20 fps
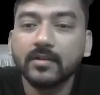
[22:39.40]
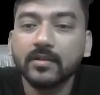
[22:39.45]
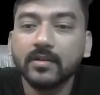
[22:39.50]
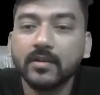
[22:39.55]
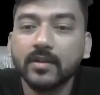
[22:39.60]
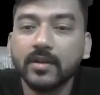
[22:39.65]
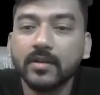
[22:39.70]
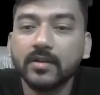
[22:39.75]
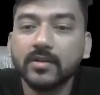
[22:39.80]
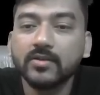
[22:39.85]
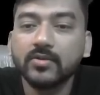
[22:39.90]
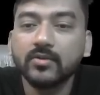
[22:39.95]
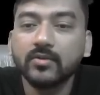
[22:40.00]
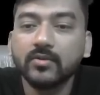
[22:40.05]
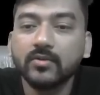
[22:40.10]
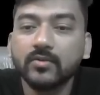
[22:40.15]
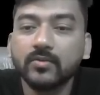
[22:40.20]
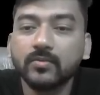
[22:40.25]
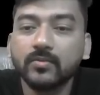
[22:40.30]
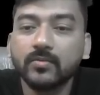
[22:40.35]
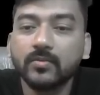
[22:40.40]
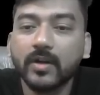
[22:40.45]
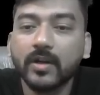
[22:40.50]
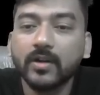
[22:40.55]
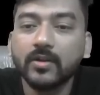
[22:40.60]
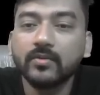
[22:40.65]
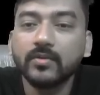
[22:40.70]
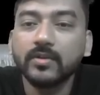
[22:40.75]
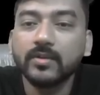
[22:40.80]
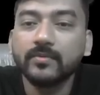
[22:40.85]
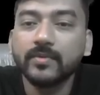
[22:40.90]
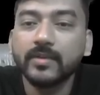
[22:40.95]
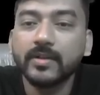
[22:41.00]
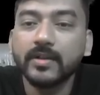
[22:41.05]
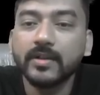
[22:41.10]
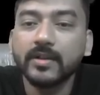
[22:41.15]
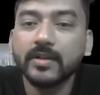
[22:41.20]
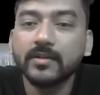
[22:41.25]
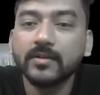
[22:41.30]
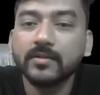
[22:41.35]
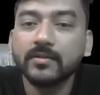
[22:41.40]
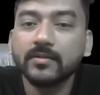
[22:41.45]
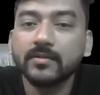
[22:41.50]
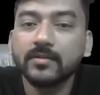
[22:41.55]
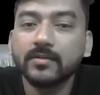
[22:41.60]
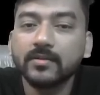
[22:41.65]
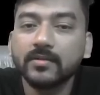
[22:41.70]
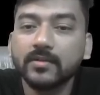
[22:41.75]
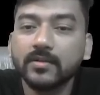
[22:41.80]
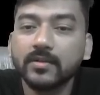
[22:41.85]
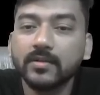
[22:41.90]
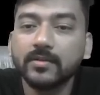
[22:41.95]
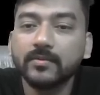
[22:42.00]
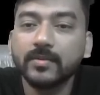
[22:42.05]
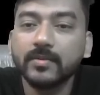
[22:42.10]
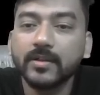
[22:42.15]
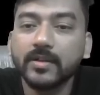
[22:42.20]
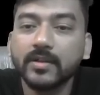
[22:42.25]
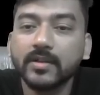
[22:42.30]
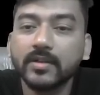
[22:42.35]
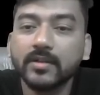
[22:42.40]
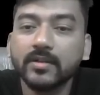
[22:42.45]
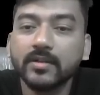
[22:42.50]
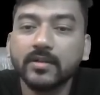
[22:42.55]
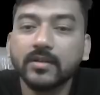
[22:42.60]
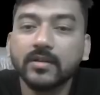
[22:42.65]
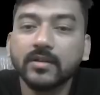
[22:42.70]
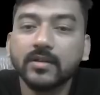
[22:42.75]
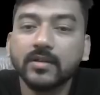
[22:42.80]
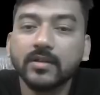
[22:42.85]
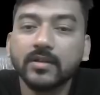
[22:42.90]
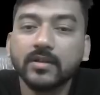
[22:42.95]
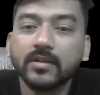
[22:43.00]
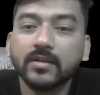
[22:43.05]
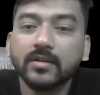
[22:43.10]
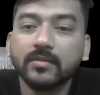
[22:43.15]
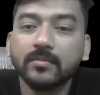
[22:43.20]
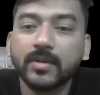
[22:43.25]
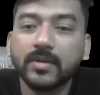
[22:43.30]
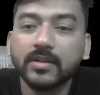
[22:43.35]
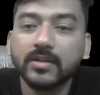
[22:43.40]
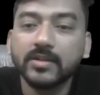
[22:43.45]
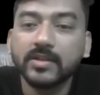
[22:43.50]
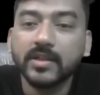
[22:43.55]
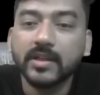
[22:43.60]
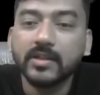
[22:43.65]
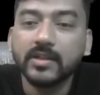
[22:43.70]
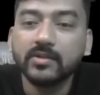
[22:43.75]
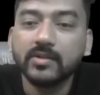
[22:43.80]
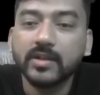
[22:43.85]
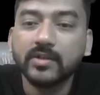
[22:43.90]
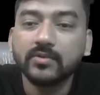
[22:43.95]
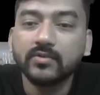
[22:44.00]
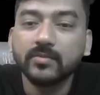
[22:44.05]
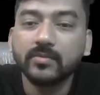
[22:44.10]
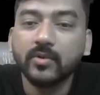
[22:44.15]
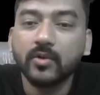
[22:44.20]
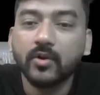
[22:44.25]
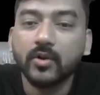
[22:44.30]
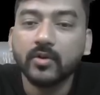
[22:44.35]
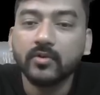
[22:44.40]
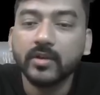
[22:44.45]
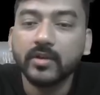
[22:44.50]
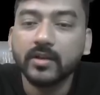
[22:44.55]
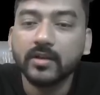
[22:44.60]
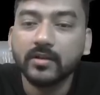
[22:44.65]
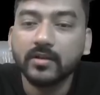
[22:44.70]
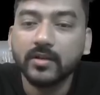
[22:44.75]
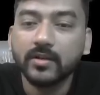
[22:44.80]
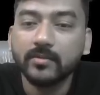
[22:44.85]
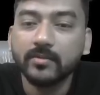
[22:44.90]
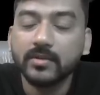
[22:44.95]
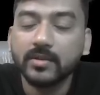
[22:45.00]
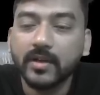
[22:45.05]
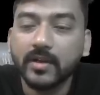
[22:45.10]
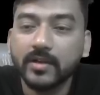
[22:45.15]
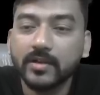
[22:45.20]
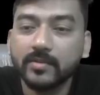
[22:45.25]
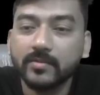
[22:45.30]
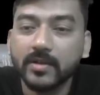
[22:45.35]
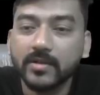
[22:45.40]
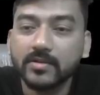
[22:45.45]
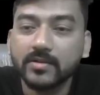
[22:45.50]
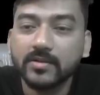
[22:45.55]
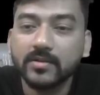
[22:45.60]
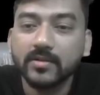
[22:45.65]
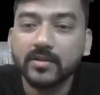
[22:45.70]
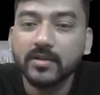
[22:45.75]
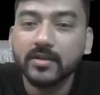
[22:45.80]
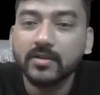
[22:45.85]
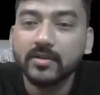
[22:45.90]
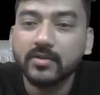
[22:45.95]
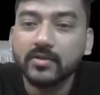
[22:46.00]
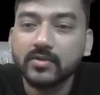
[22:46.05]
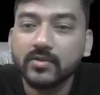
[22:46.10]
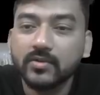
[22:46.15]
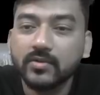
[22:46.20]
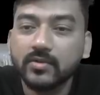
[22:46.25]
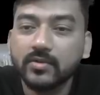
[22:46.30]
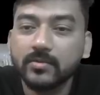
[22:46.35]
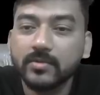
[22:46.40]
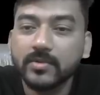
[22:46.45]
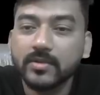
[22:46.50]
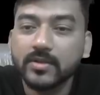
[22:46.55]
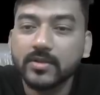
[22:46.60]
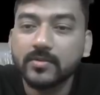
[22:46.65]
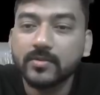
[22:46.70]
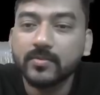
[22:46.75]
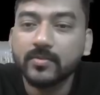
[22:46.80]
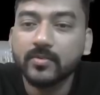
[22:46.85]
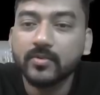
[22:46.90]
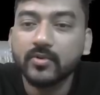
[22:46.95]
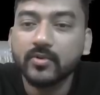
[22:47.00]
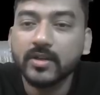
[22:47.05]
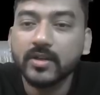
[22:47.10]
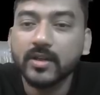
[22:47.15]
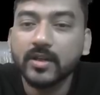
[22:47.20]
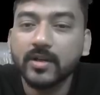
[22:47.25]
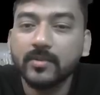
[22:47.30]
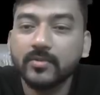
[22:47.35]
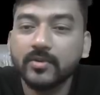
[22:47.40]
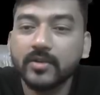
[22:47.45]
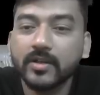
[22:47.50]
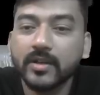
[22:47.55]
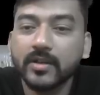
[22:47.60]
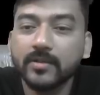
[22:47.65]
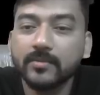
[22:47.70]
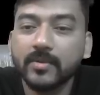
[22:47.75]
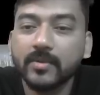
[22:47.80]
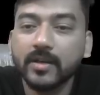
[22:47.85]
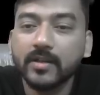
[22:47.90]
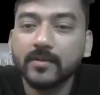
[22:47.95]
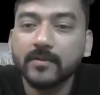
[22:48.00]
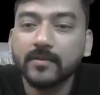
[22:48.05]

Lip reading: n is equal to 1 to infinity, but this n should be odd. Okay, let me write first. So it will be just 4k upon n pi